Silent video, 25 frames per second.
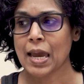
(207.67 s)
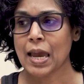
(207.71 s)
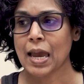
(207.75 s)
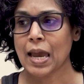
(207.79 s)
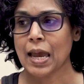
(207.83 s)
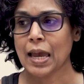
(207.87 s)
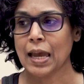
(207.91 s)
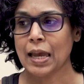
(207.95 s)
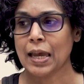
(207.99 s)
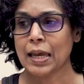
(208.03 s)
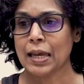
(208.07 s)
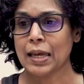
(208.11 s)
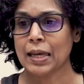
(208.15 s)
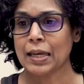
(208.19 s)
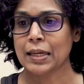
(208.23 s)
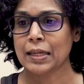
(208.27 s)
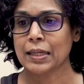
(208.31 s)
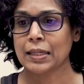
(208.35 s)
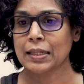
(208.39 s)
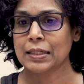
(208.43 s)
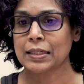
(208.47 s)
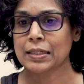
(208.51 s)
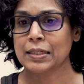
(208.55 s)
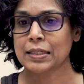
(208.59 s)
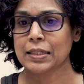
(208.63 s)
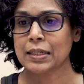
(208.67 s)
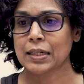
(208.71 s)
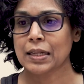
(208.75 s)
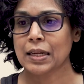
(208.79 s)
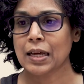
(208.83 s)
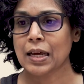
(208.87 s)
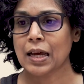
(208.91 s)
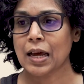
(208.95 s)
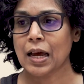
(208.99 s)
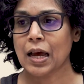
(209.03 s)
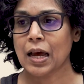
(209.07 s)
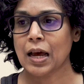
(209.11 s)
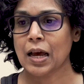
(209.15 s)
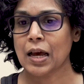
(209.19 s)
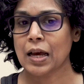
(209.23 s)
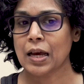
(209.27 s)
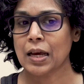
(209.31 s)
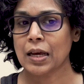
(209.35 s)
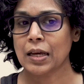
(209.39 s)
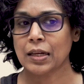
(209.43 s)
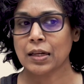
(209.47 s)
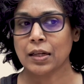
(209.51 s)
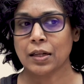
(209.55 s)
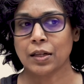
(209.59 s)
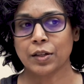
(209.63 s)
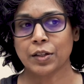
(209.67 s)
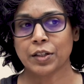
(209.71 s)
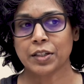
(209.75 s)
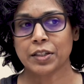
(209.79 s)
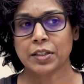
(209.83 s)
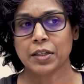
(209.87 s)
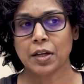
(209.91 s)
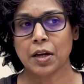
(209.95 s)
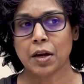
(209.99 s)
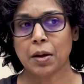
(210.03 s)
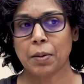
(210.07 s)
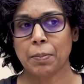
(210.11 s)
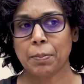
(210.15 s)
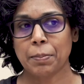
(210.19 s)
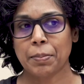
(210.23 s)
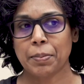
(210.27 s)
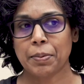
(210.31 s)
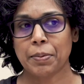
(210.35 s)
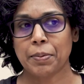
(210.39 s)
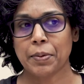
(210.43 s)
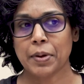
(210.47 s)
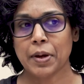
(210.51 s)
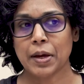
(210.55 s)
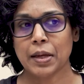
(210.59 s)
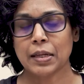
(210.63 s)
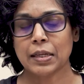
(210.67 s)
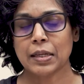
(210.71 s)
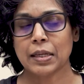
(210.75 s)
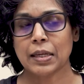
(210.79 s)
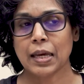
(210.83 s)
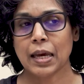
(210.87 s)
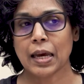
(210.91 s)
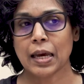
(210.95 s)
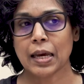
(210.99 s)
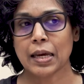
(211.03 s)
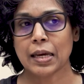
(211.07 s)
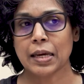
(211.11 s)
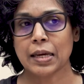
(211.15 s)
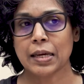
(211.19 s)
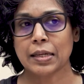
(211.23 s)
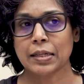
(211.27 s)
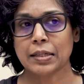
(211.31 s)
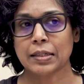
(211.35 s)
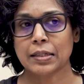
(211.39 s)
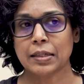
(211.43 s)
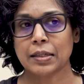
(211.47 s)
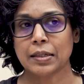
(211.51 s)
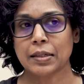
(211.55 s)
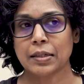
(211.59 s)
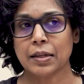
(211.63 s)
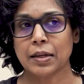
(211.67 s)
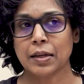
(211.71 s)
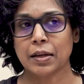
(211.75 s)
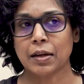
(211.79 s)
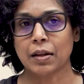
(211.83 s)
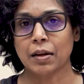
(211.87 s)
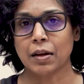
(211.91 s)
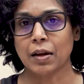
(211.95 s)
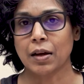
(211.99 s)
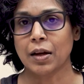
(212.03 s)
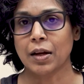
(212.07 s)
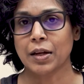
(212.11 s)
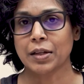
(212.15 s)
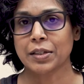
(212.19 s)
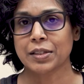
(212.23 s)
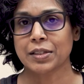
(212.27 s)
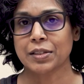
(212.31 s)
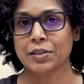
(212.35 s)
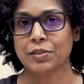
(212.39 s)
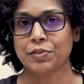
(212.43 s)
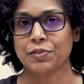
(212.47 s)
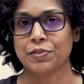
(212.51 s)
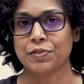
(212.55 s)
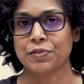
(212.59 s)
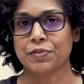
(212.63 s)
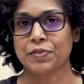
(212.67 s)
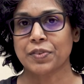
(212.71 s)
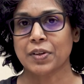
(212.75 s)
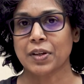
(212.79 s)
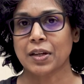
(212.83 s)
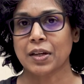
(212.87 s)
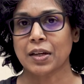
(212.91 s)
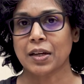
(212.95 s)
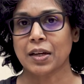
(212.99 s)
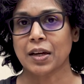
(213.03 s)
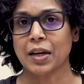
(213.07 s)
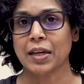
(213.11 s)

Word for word: and I looked up and he had a, a glass of uh,